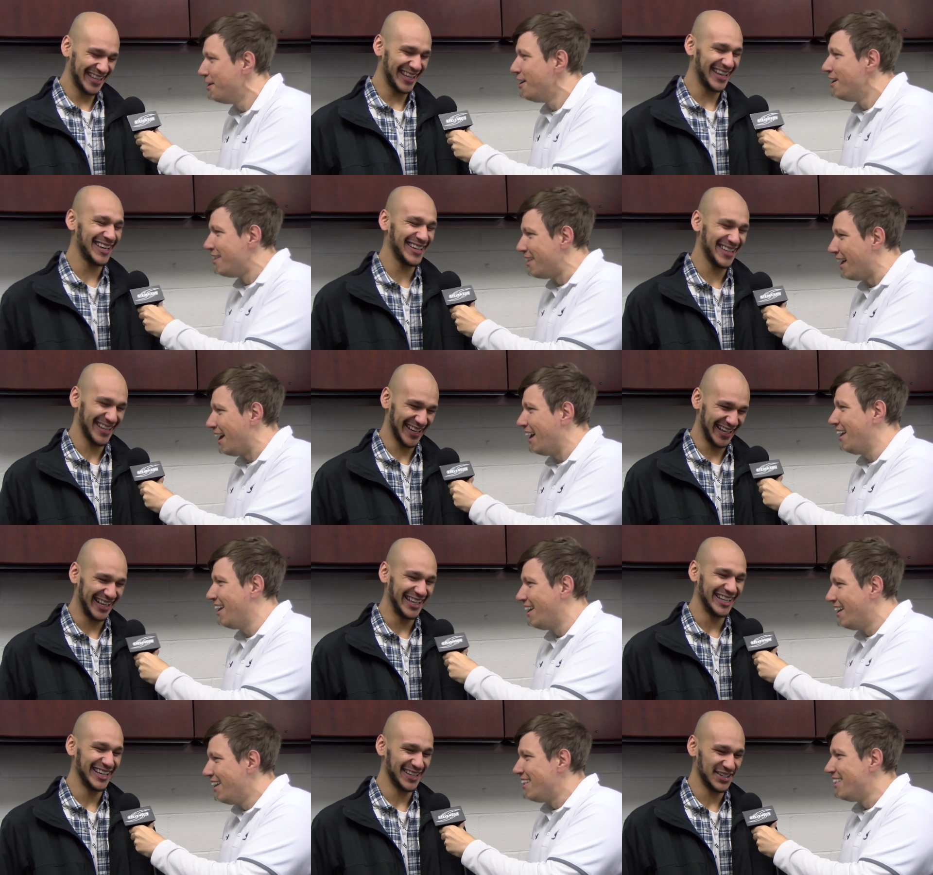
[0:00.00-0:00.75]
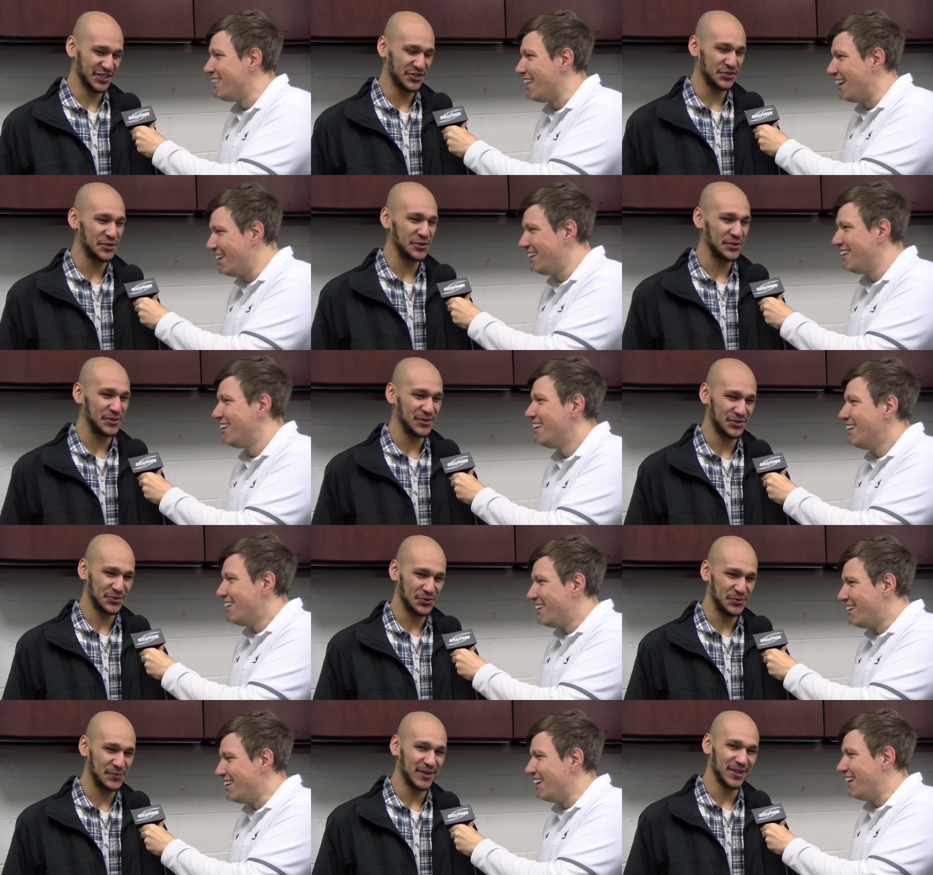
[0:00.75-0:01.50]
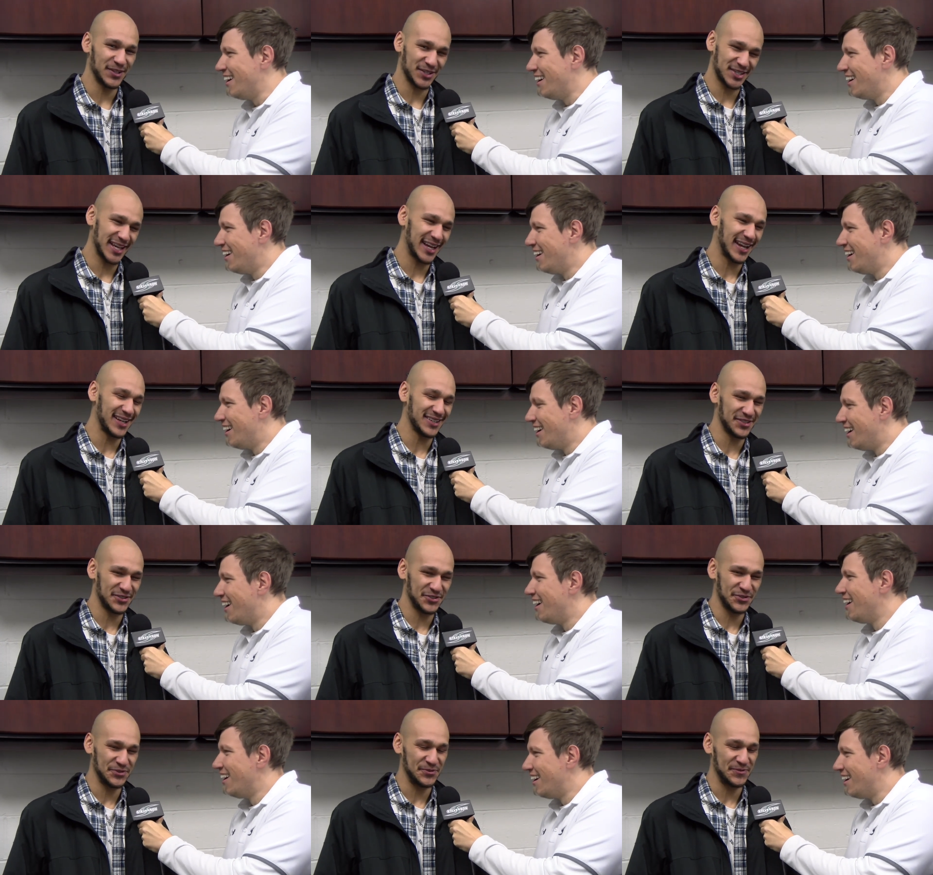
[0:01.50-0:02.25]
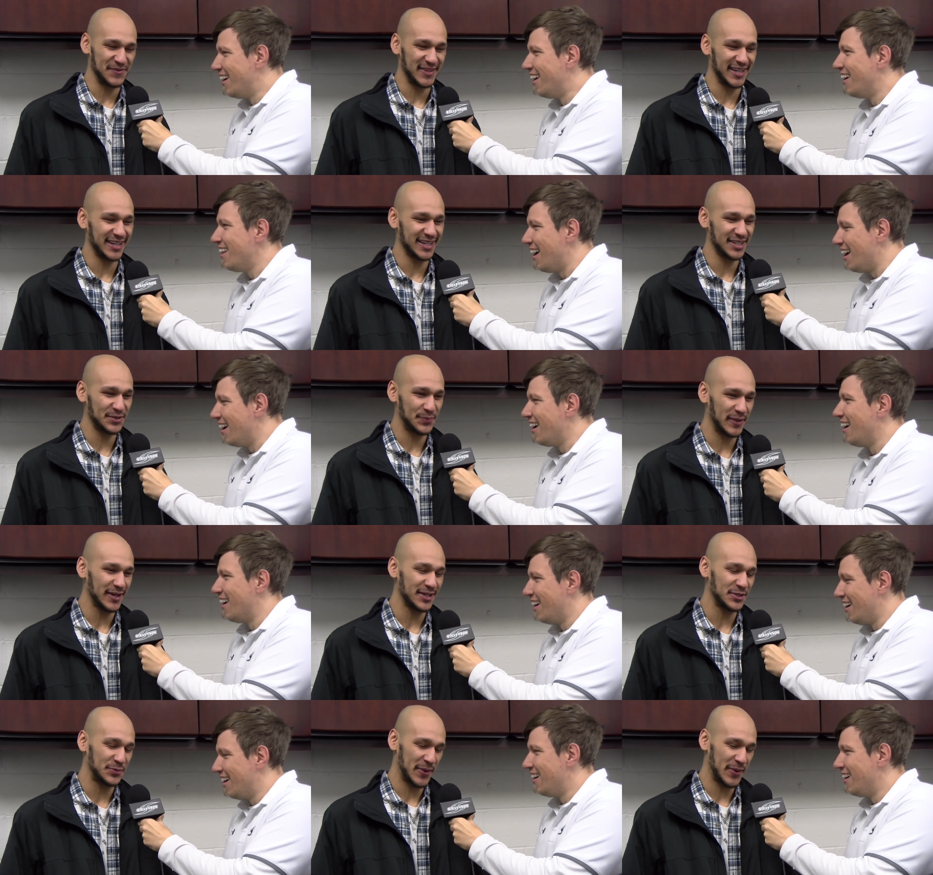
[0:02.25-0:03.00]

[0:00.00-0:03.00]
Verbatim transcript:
Speaker 1: yeah, yeah, yeah. Drew, Drew Miller. Shout out to Drew, man. His his